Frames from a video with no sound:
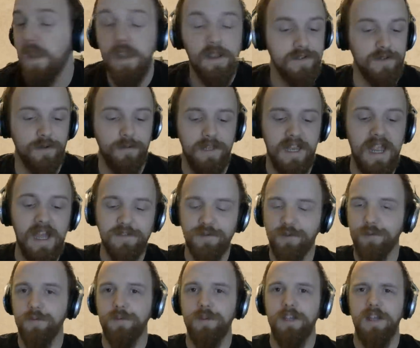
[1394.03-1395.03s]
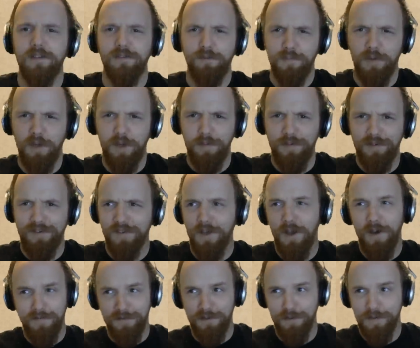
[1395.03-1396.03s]
So the actual the actual purpose
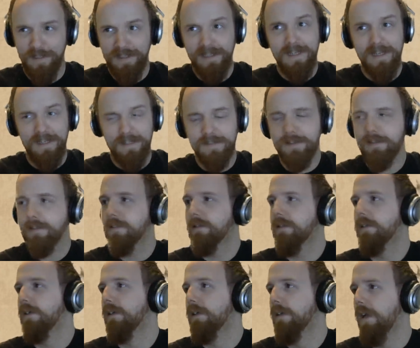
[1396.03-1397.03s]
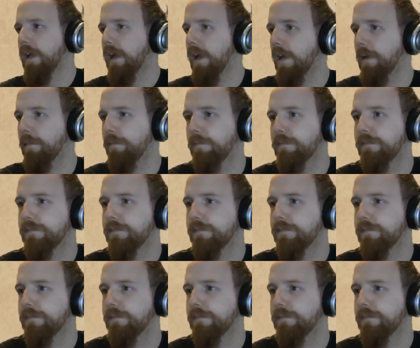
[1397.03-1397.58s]
of doing this um,